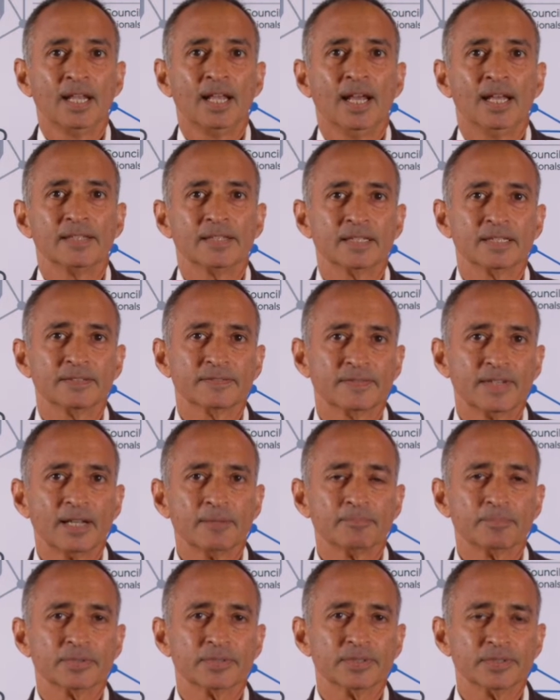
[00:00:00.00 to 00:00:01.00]
And then if
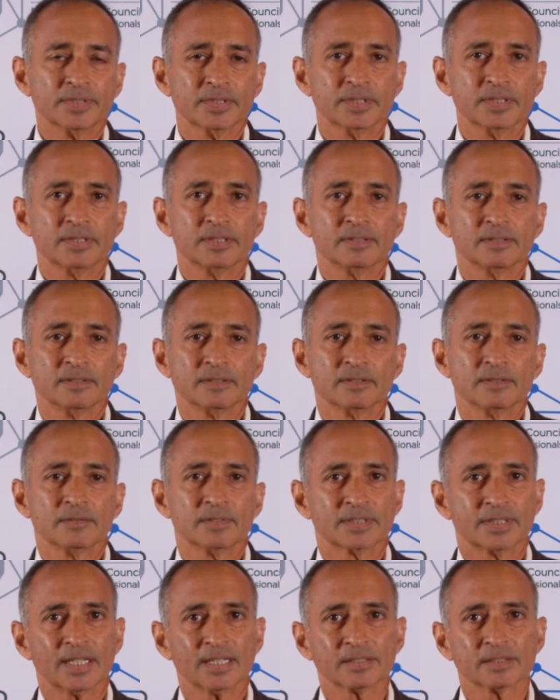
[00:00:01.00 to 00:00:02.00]
that person
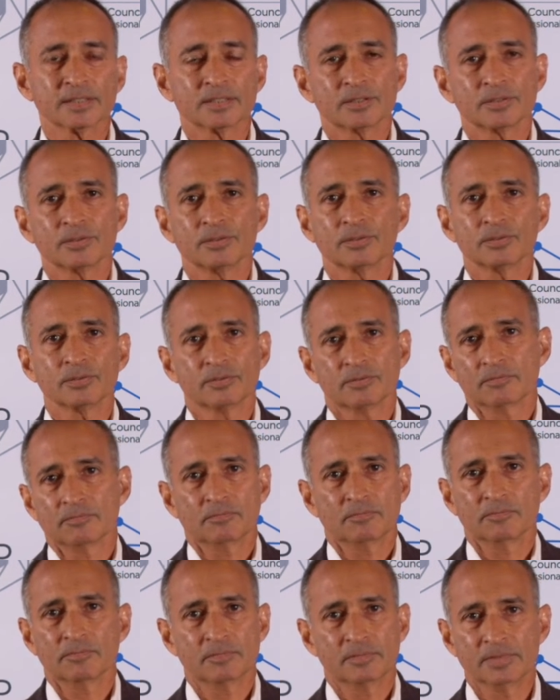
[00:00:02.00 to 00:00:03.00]
sells it to
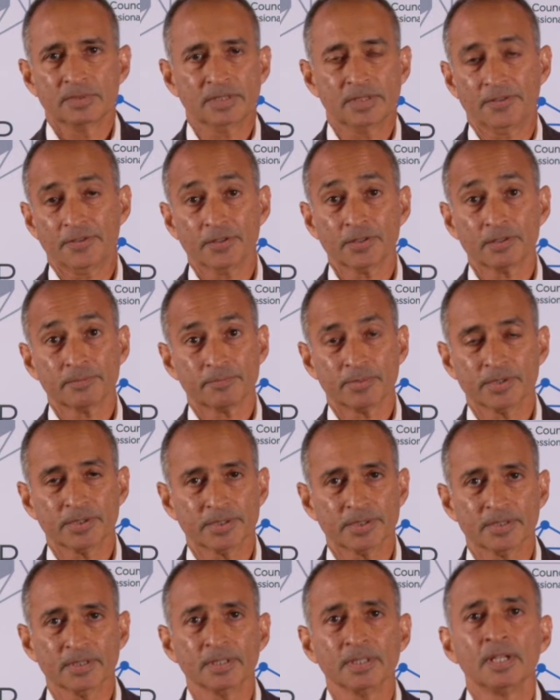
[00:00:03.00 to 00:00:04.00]
the third
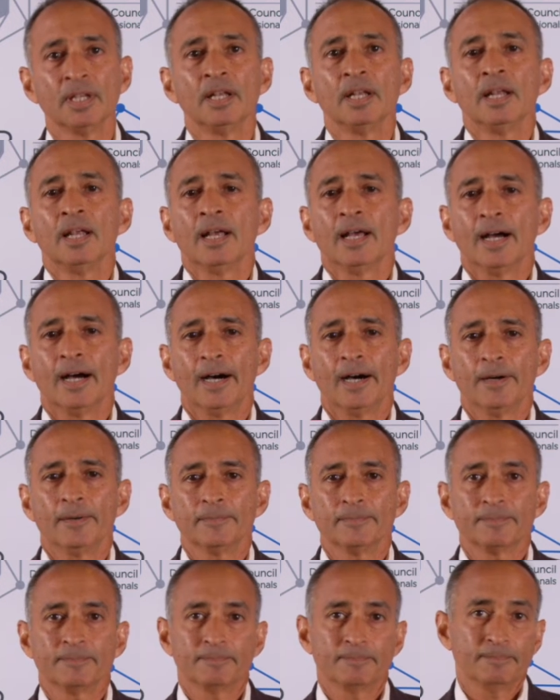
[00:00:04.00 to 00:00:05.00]
person,
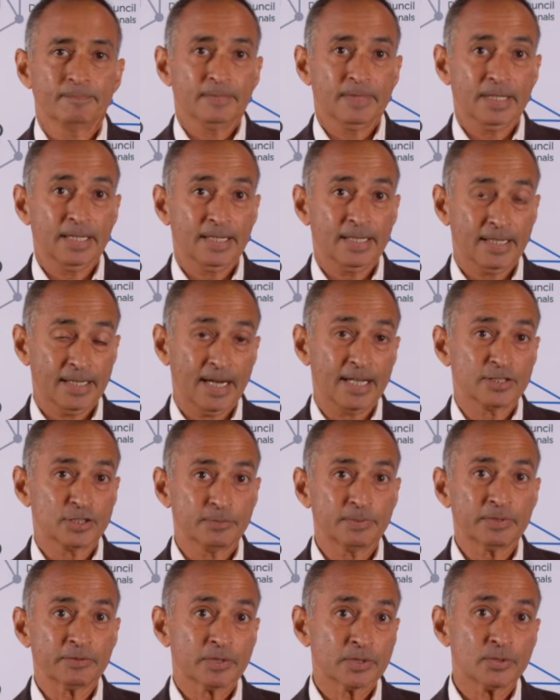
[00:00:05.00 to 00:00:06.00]
it has to
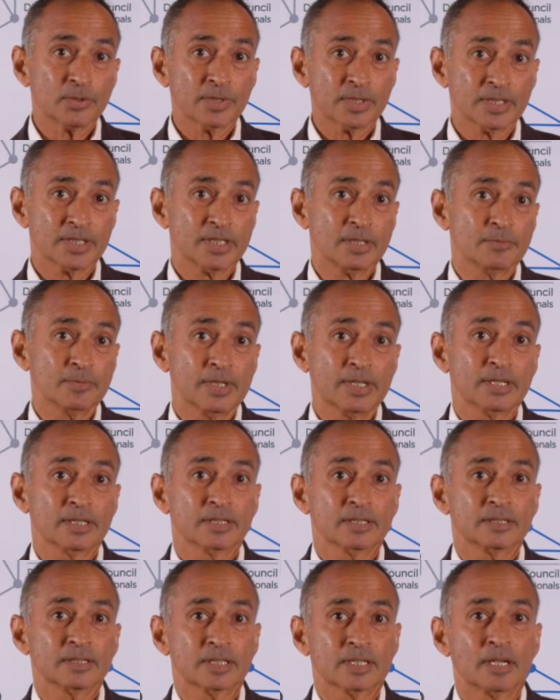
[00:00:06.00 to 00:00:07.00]
be recorded somewhere
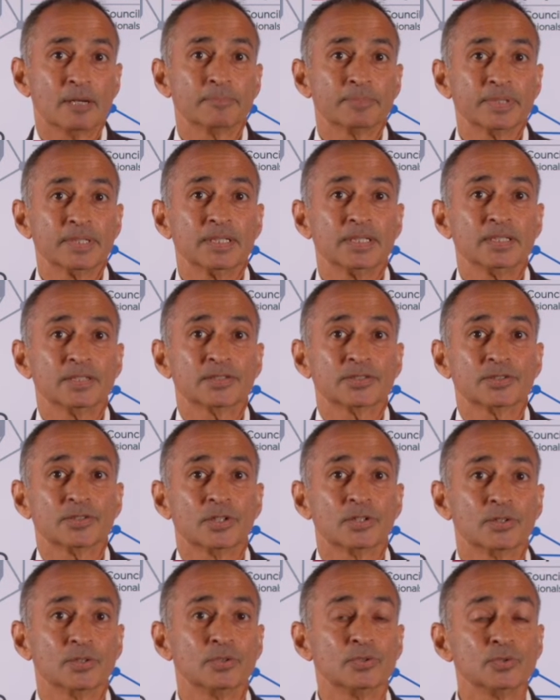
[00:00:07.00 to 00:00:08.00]
because the company needs to
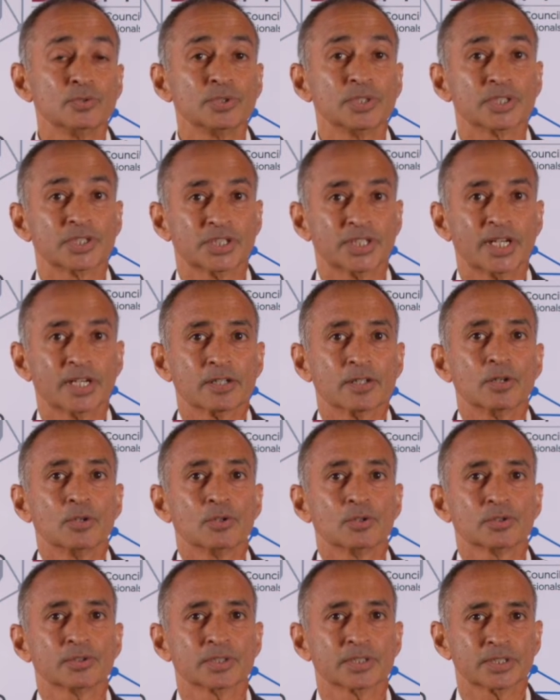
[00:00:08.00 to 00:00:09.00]
know who the
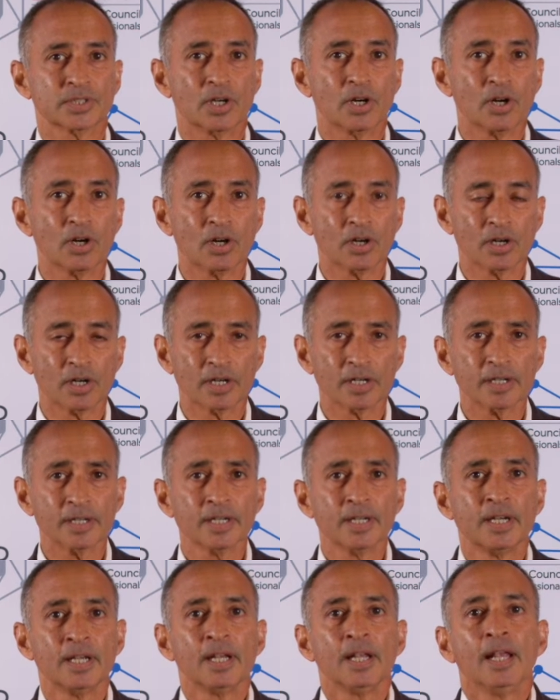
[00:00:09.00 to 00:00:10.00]
shareholders are
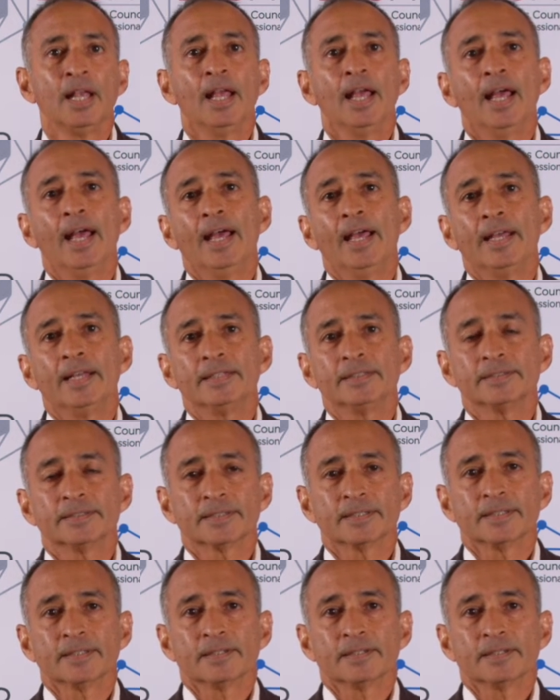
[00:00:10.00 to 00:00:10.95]
and